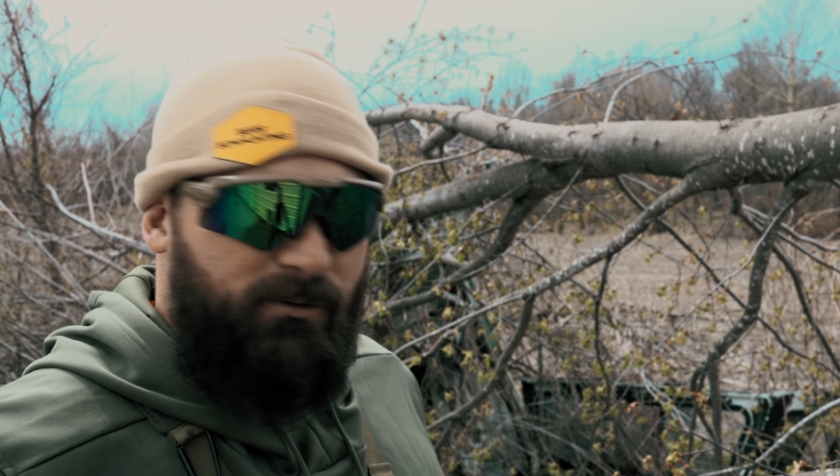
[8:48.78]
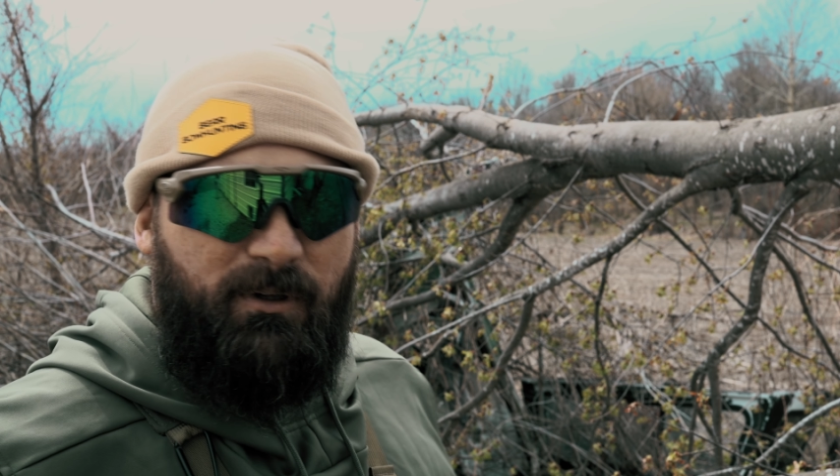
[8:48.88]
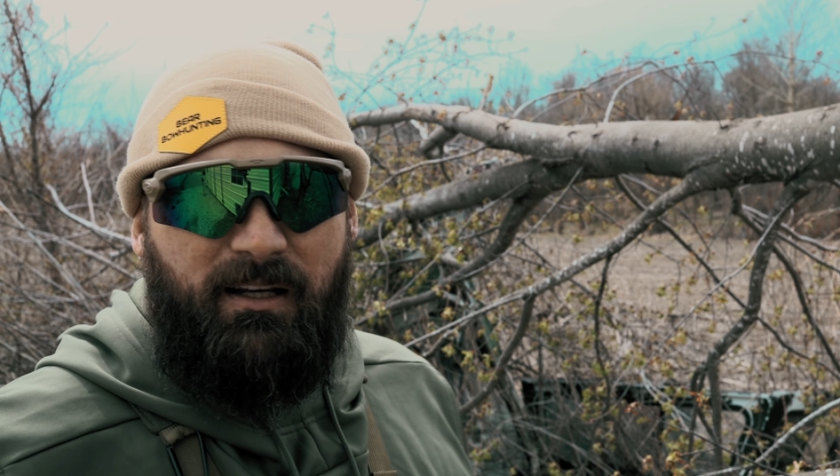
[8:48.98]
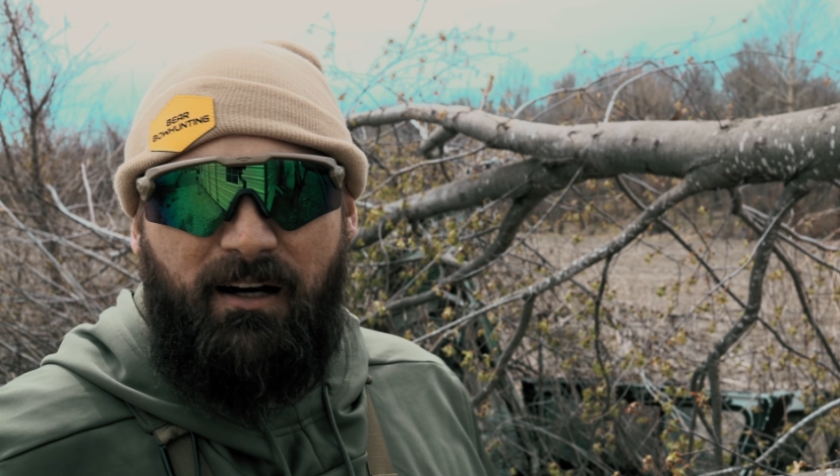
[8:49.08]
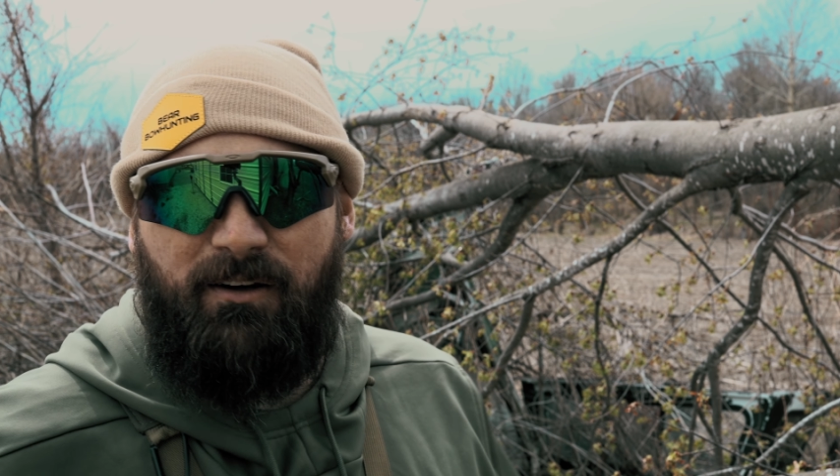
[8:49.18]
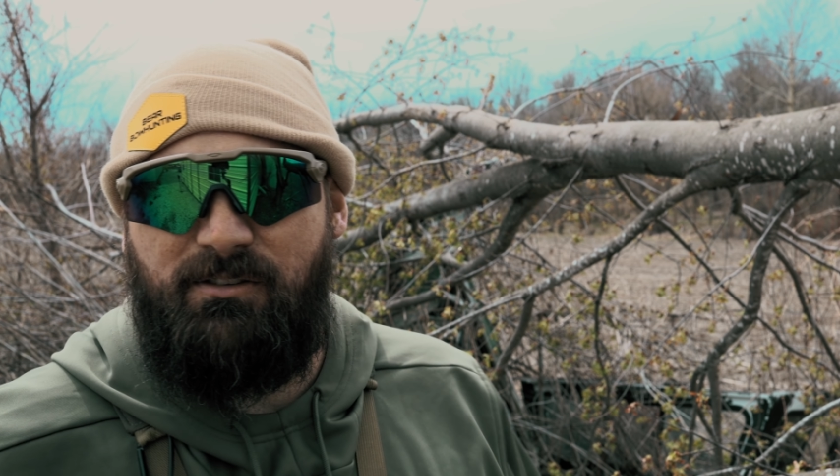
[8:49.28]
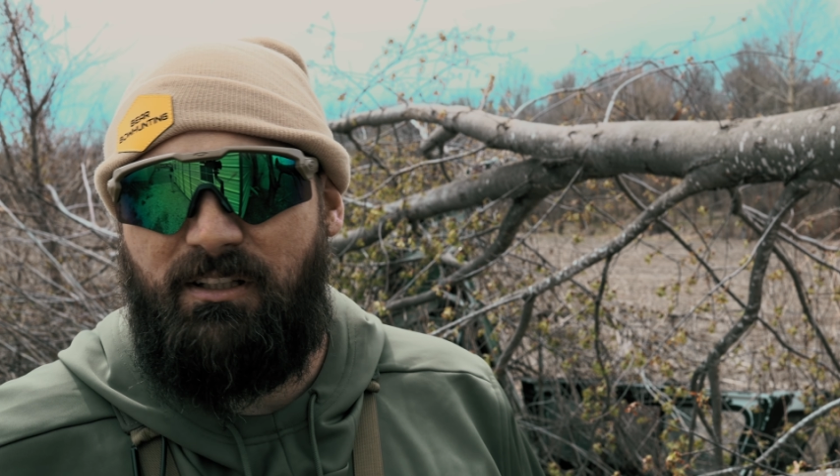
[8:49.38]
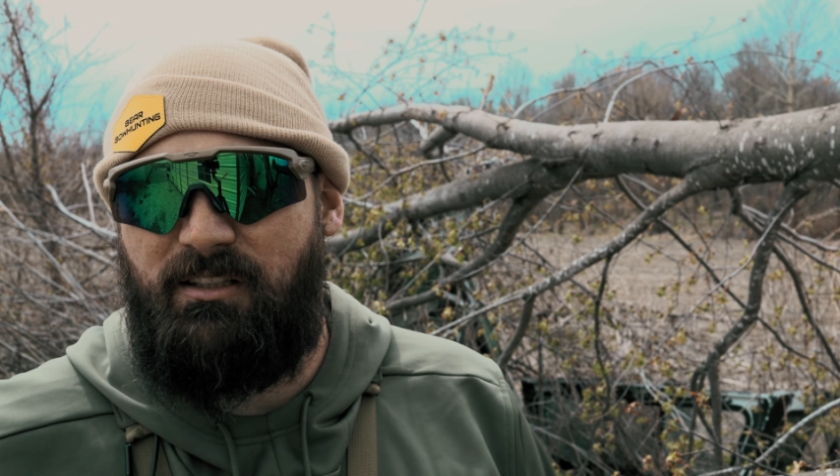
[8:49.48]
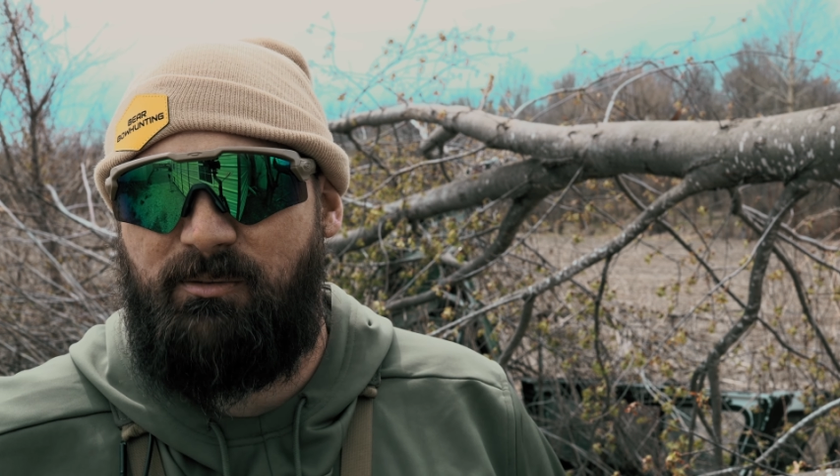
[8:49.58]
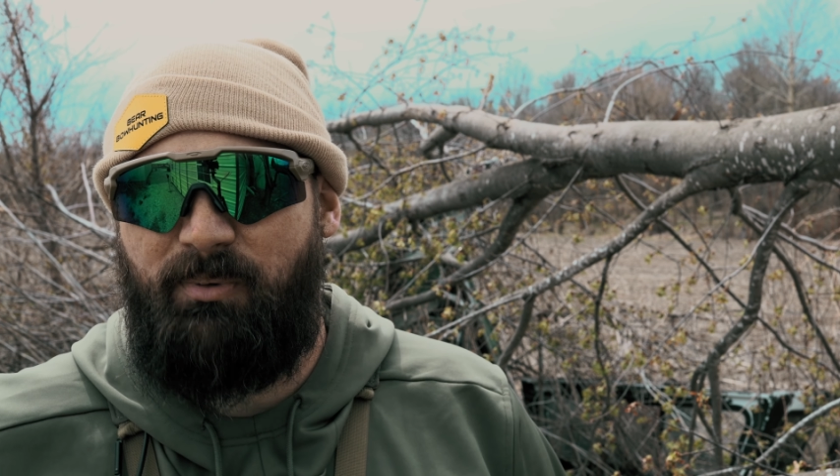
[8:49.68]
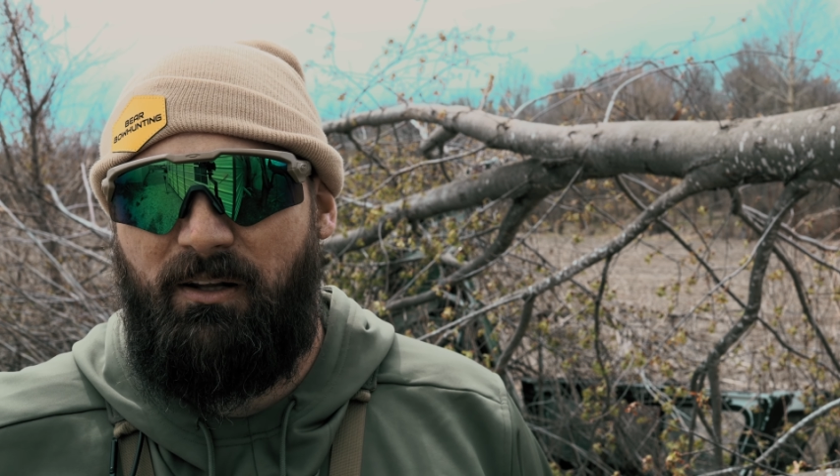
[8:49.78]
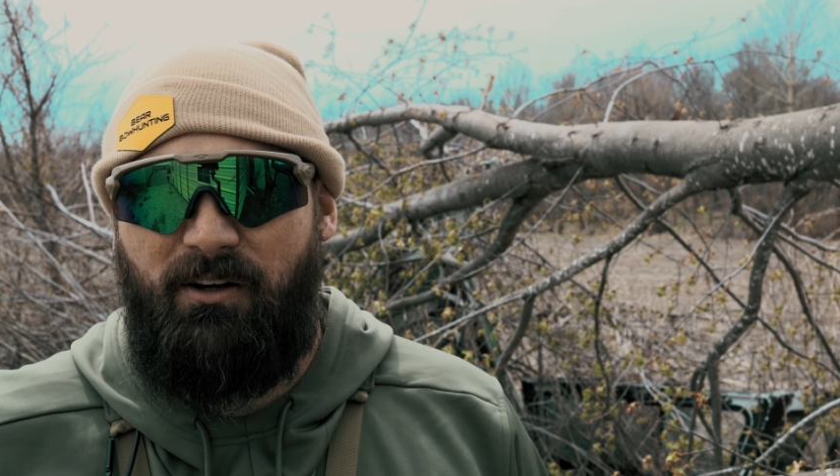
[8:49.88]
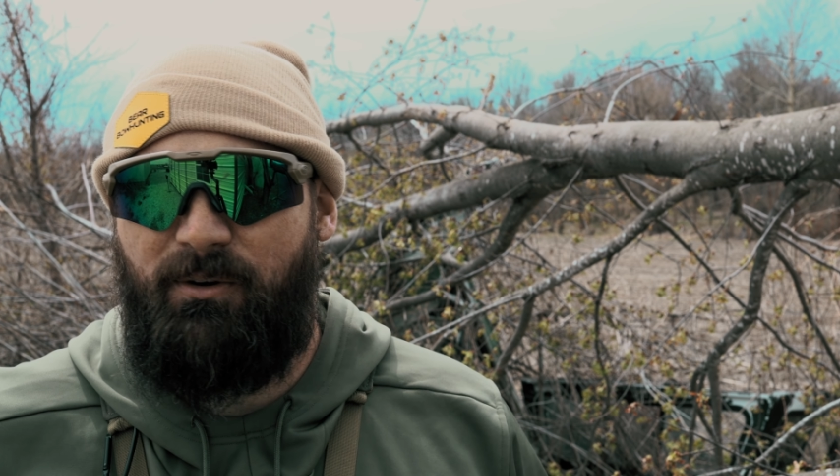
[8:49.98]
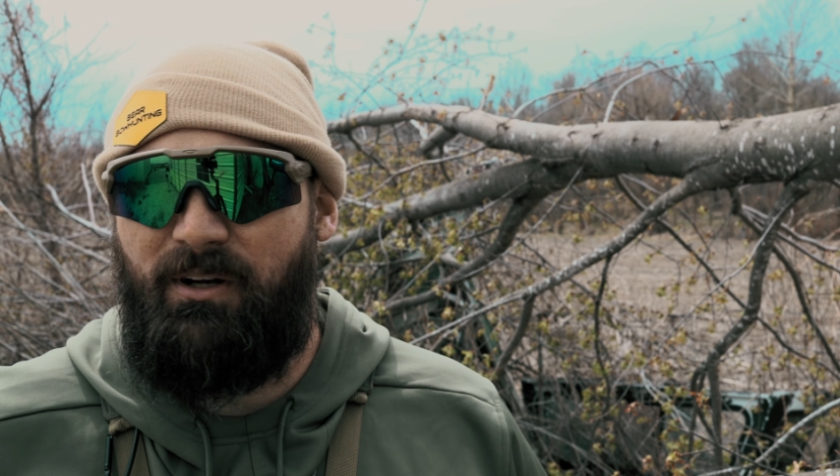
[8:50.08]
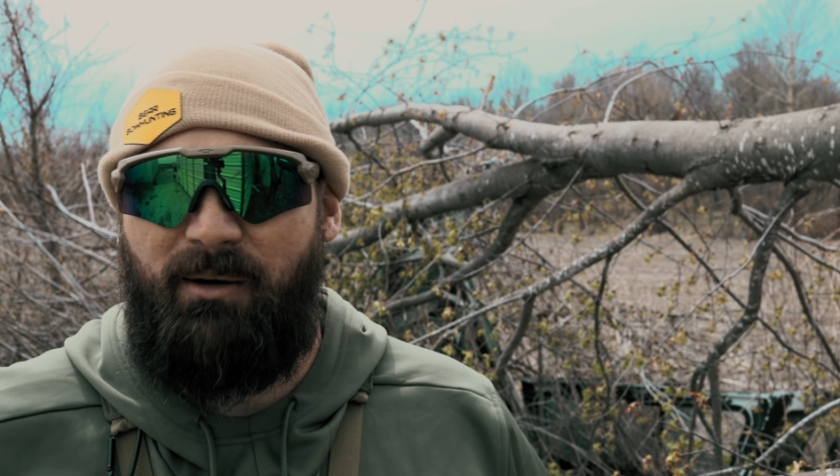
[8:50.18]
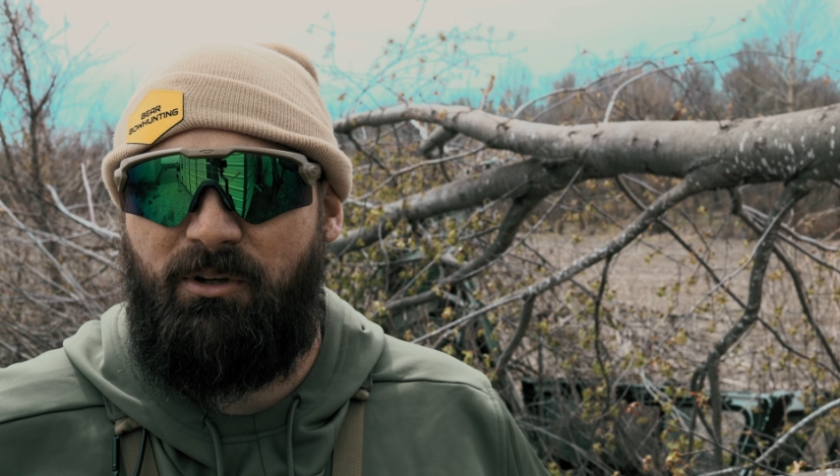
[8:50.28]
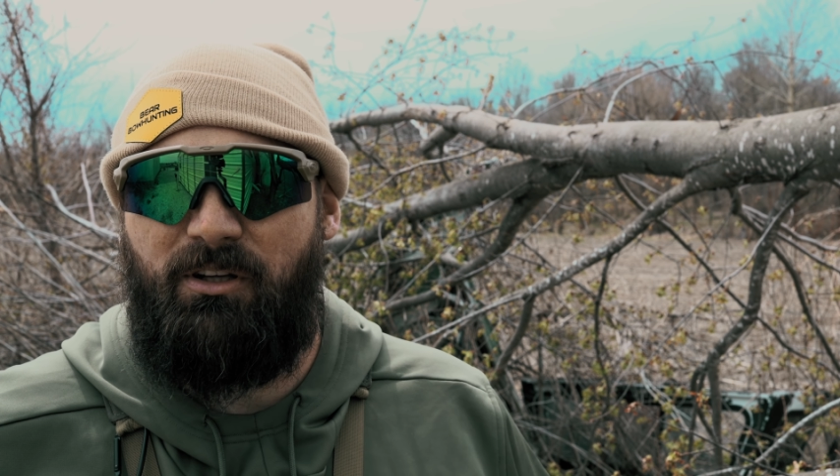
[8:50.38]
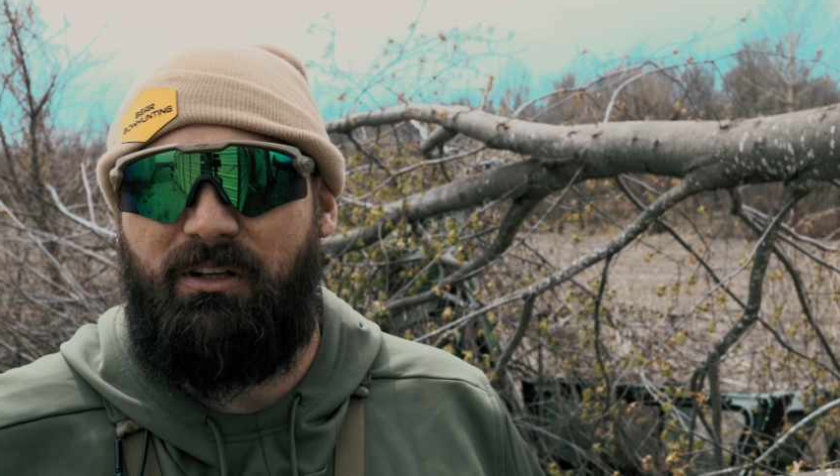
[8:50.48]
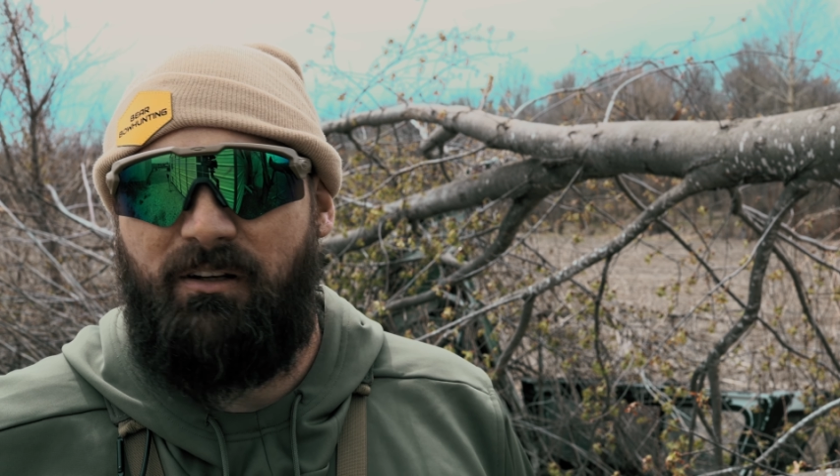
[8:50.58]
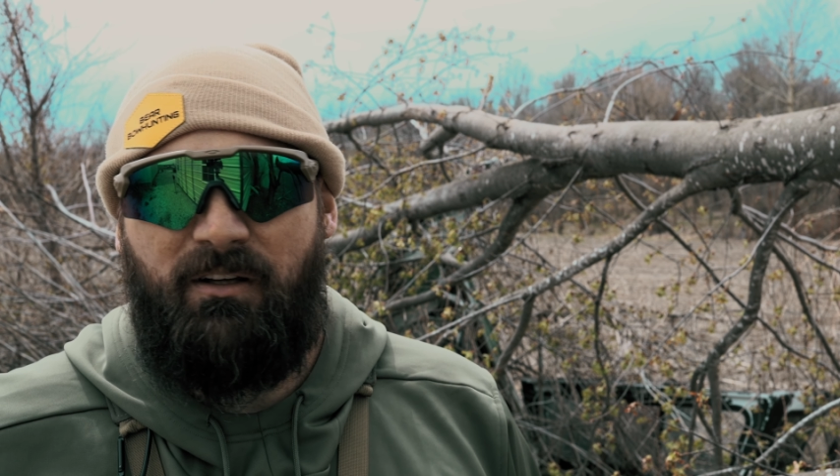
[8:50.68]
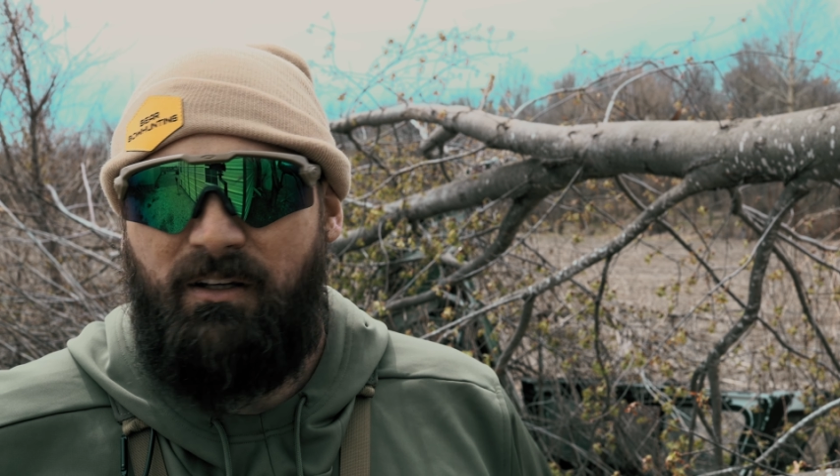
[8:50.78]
3 arrows at this pillow, and I'm good.